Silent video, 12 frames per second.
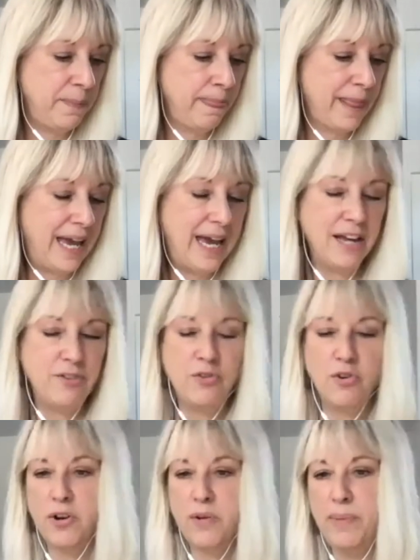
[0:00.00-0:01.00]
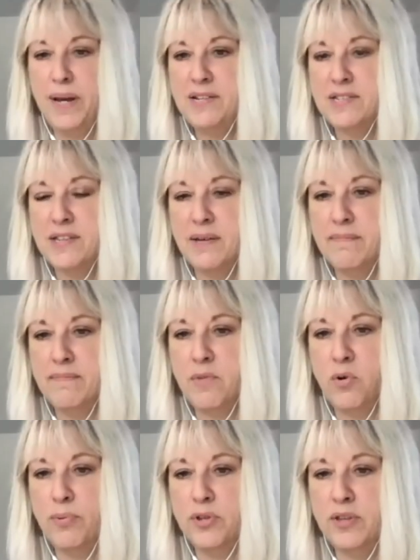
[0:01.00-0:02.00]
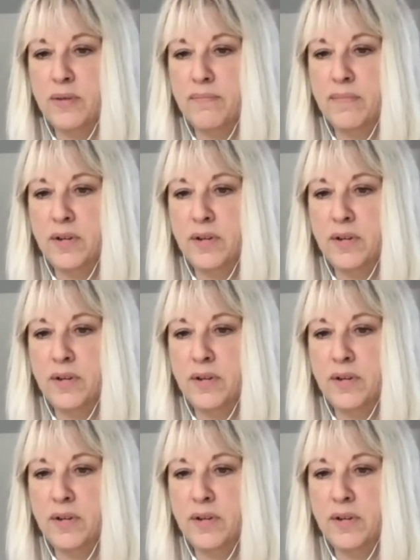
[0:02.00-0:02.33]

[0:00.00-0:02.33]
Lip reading: And you're going to paste them or put them